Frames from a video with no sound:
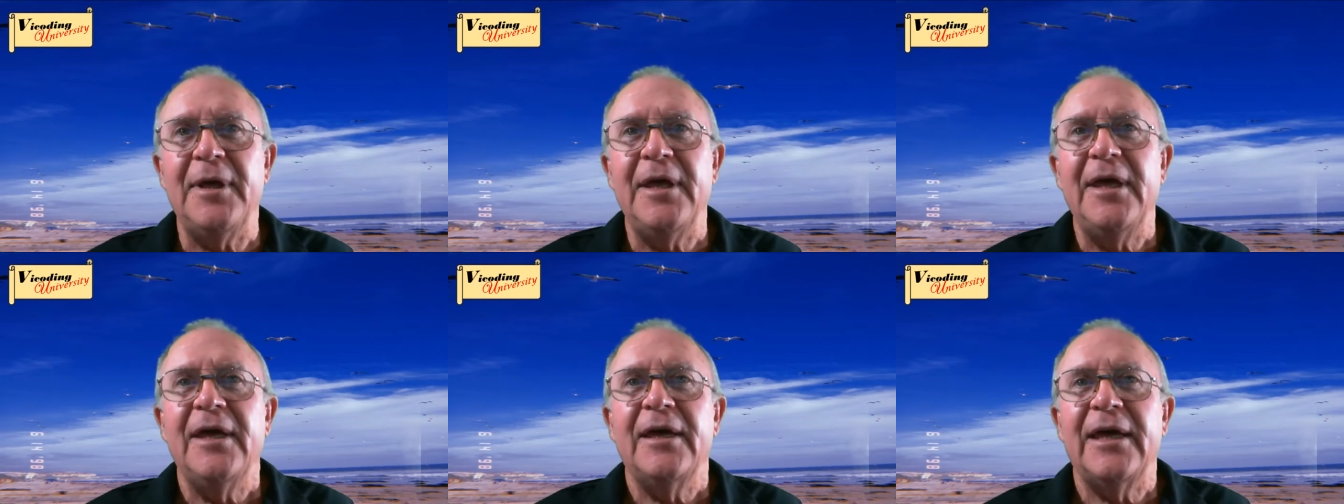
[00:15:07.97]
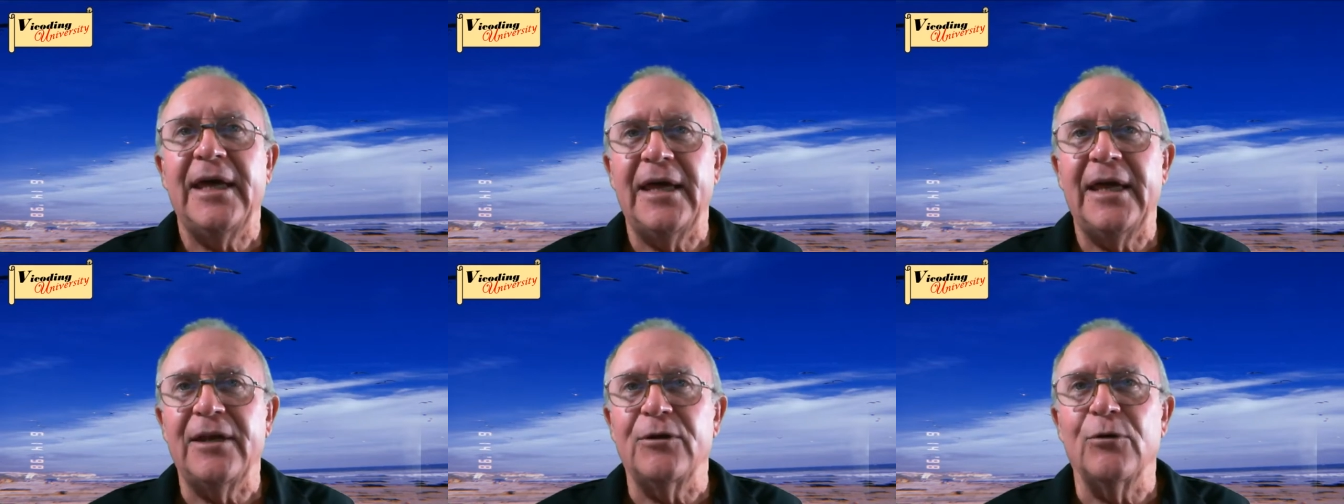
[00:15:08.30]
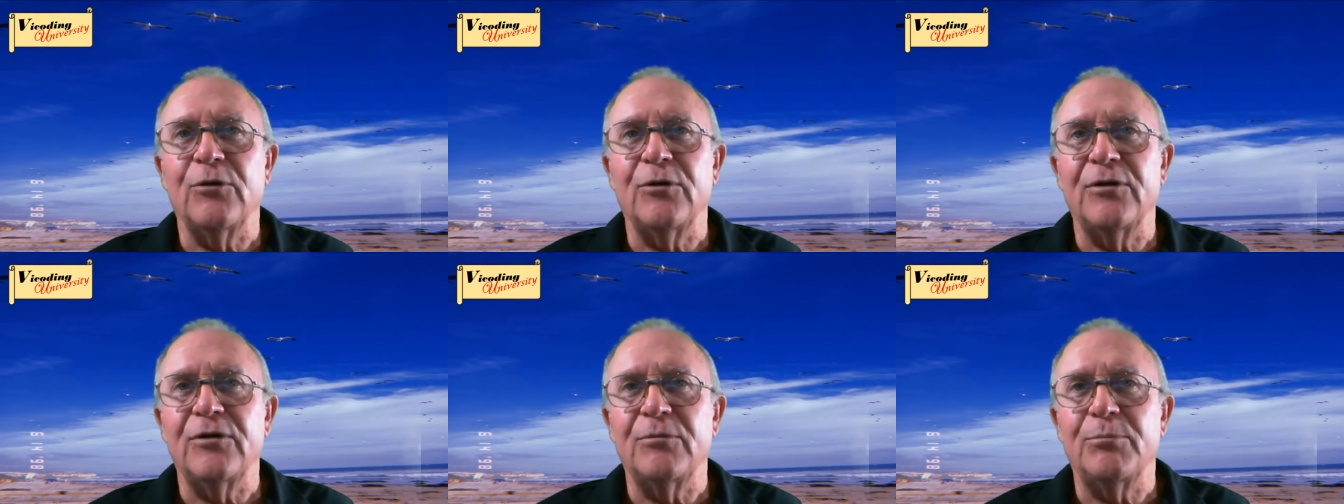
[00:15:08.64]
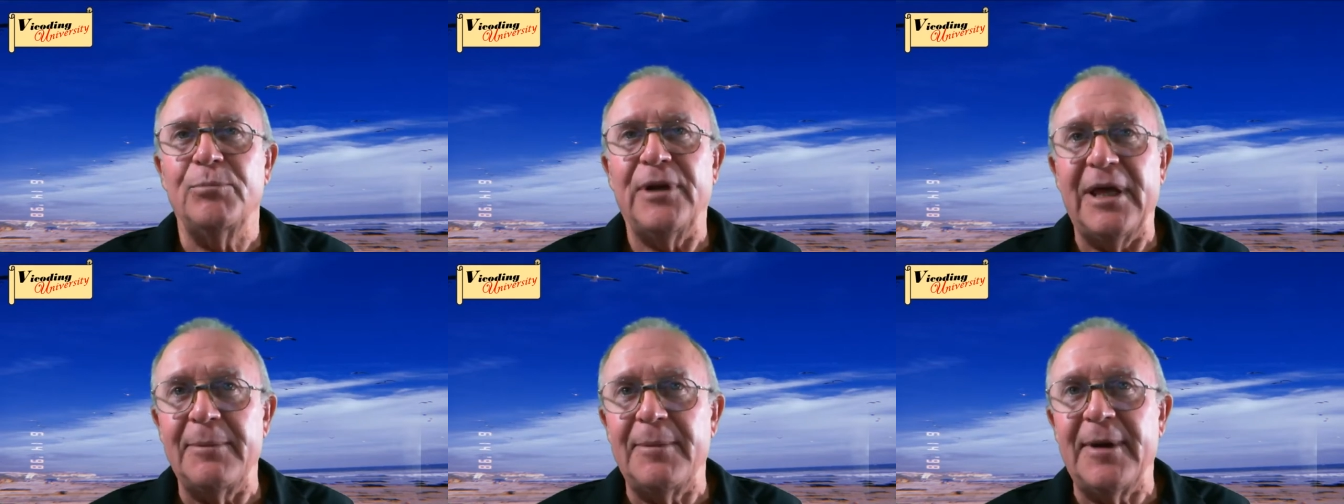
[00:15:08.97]
and go to
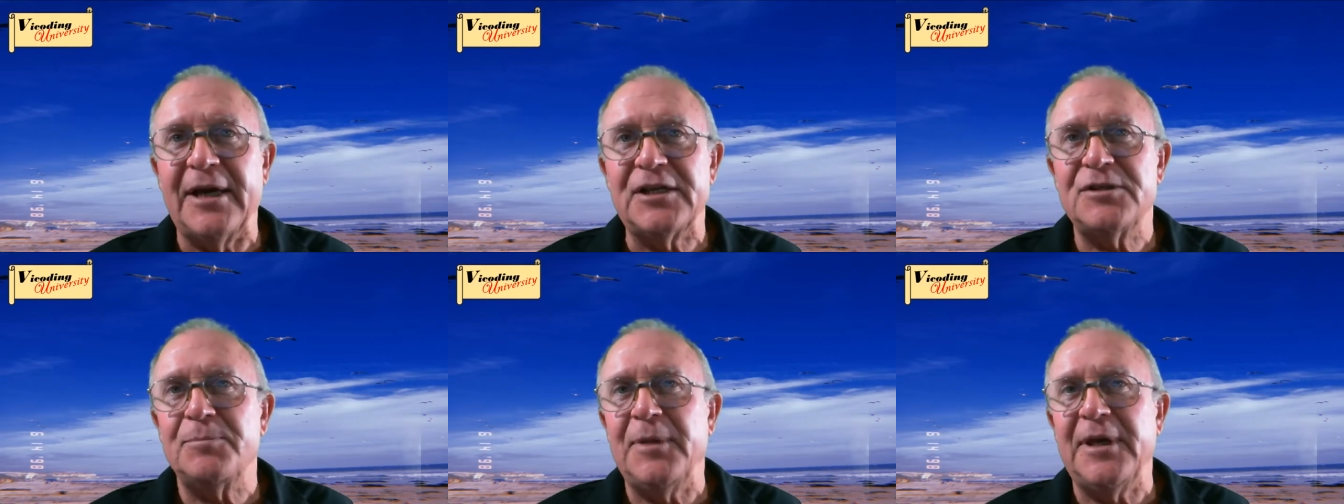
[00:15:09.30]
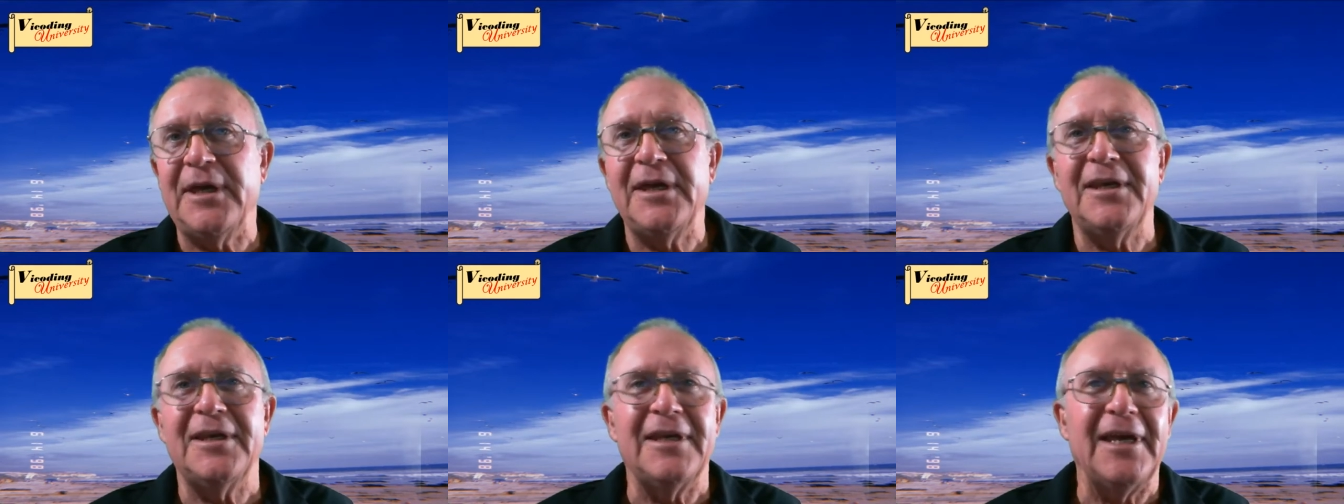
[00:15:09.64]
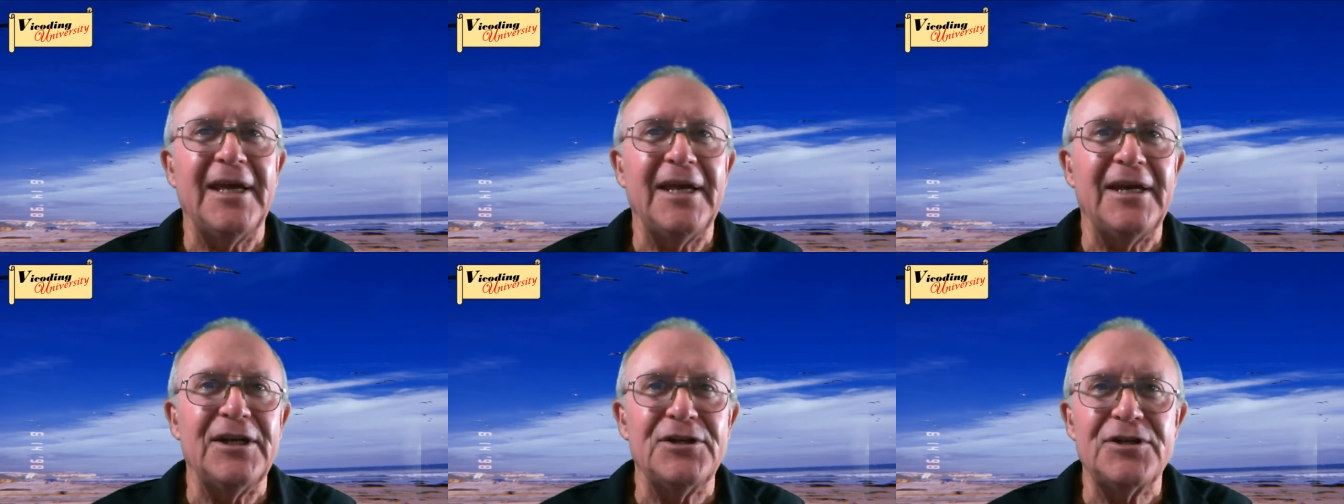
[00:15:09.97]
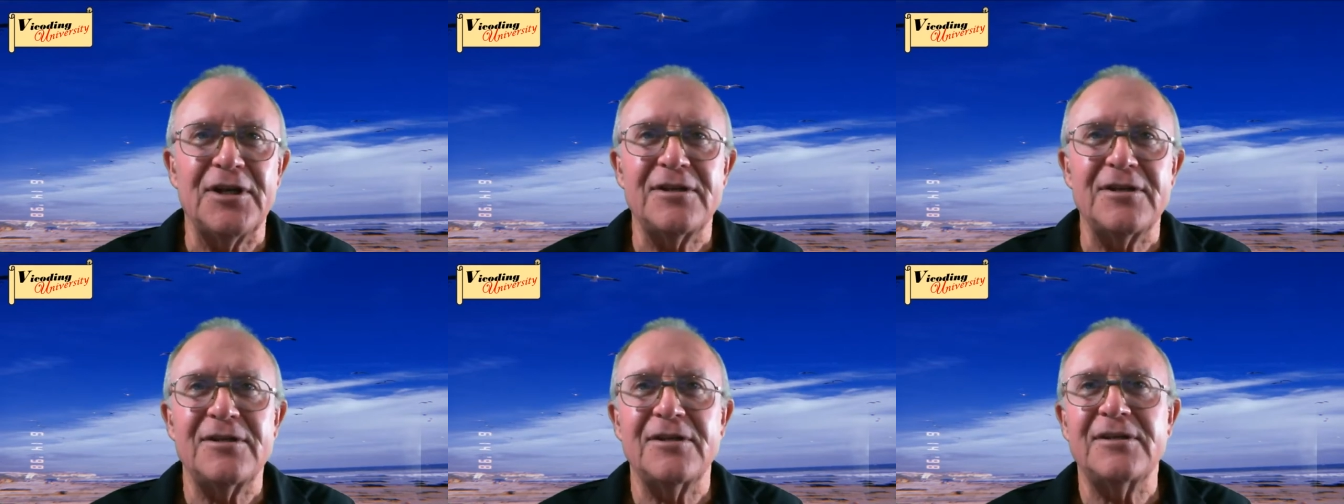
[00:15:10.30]
playback speed and adjust
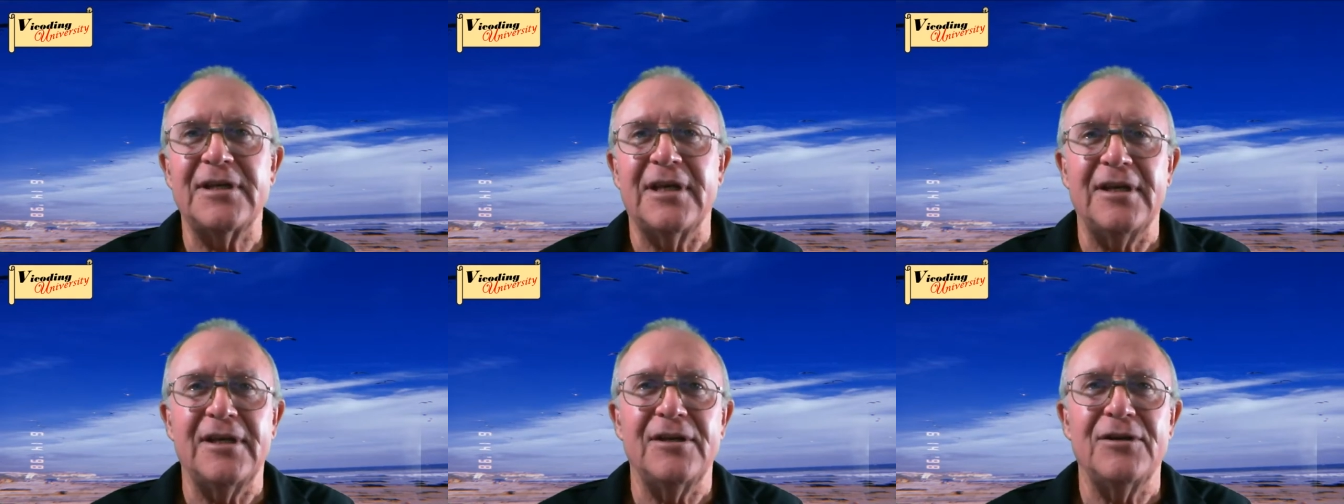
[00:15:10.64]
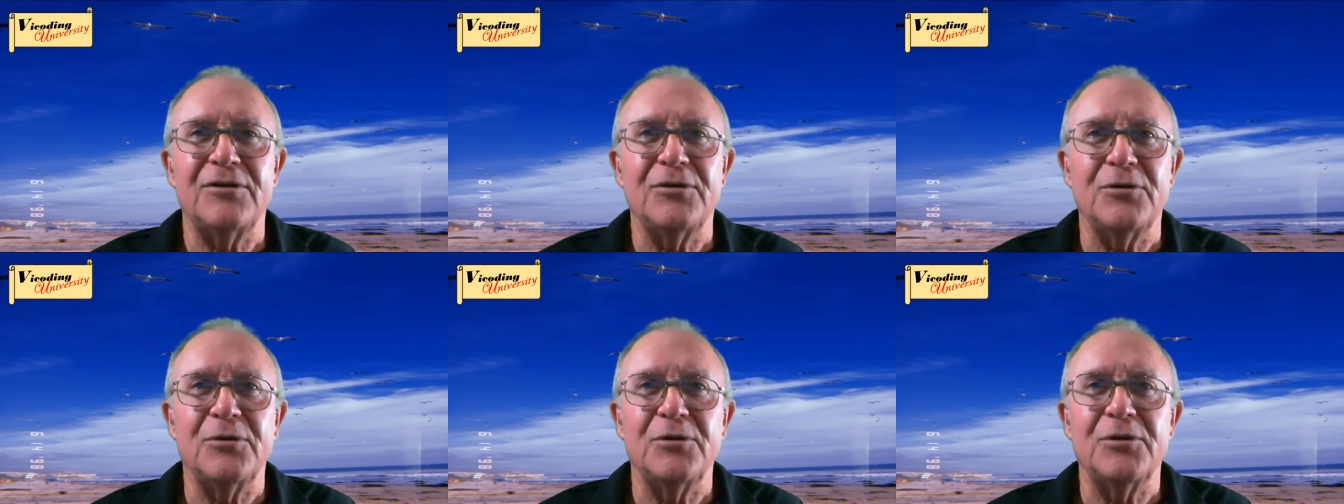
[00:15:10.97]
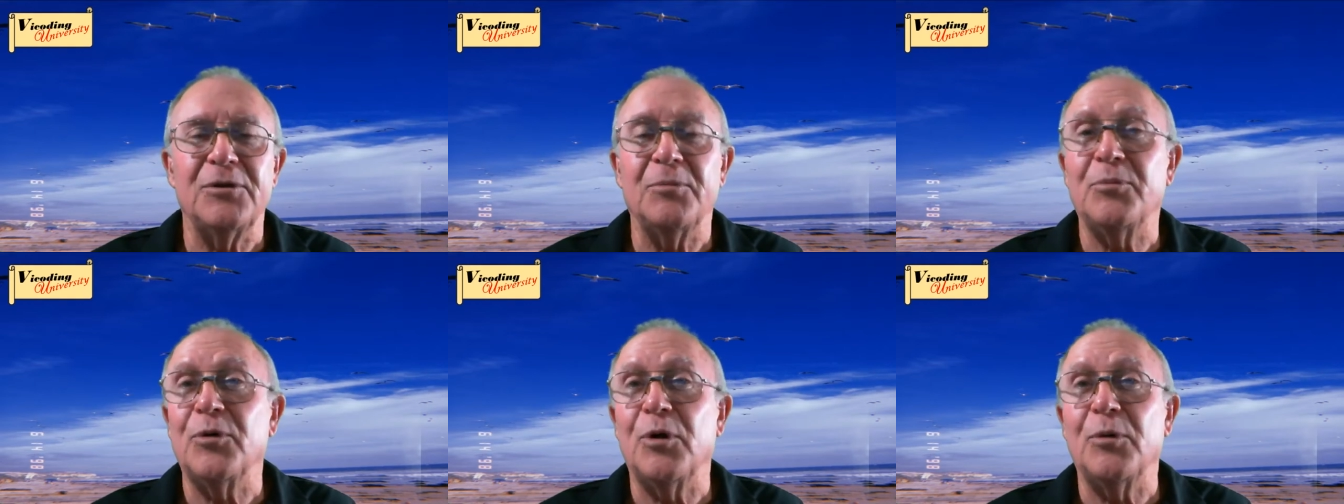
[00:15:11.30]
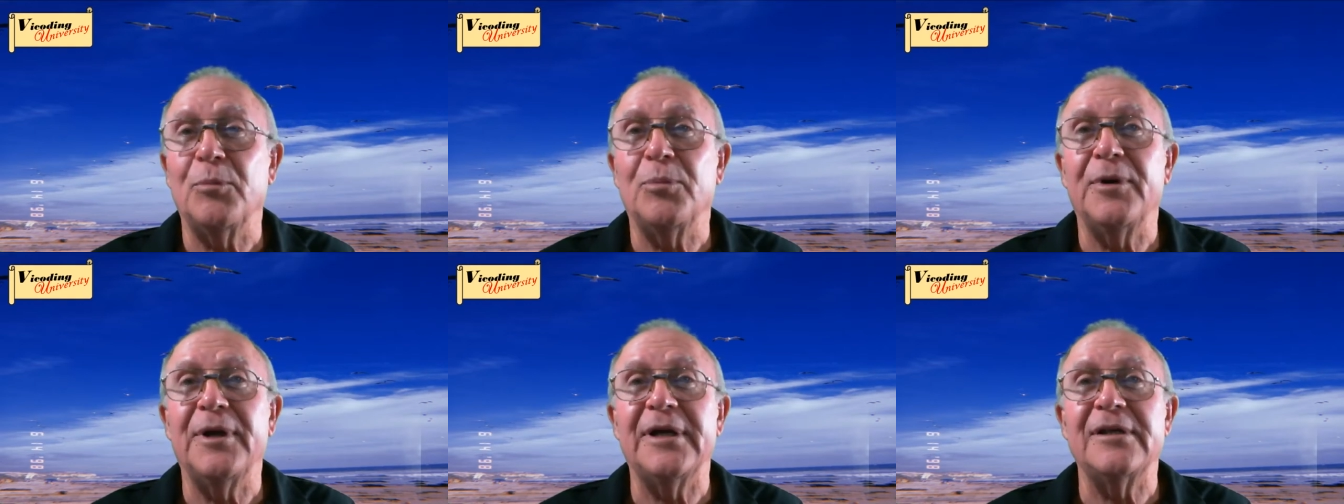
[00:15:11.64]
the setting to an
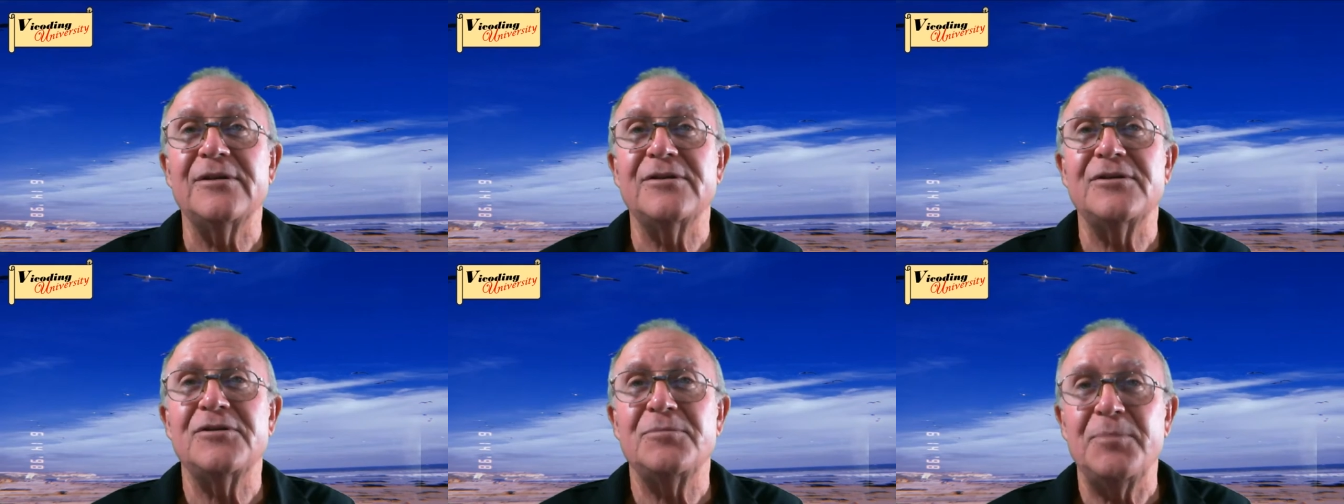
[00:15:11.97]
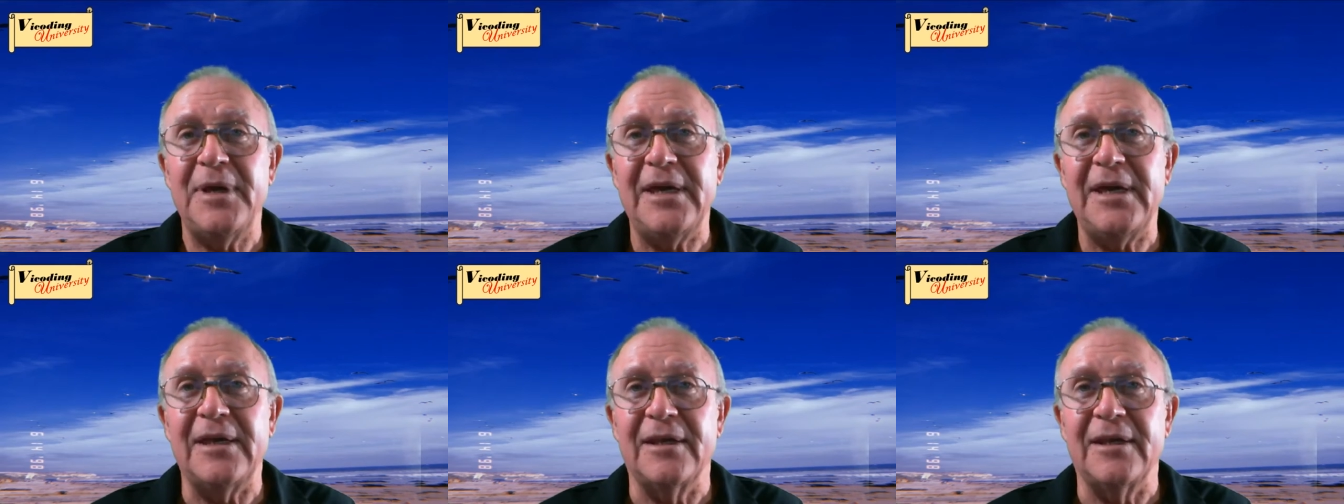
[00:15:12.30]
appropriate speed,